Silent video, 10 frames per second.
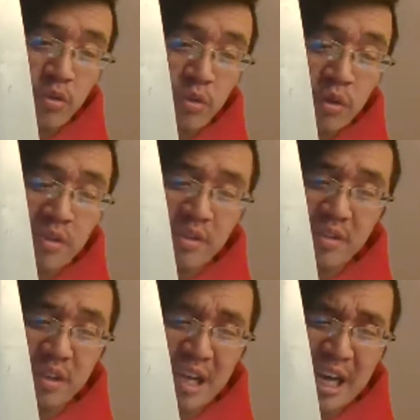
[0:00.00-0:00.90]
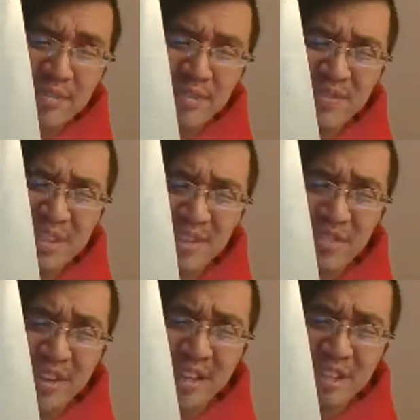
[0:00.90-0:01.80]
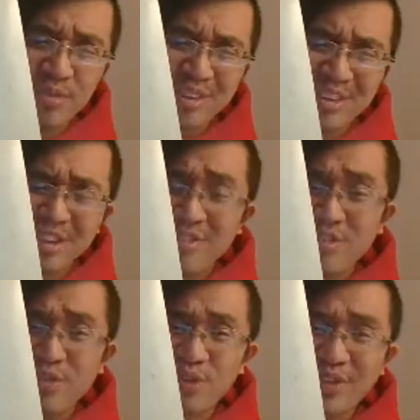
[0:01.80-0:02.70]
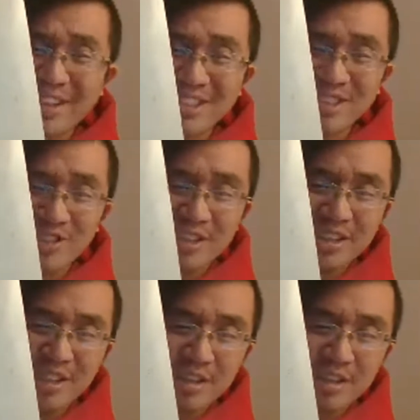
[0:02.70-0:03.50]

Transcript: One optimistic thing is we are living through history.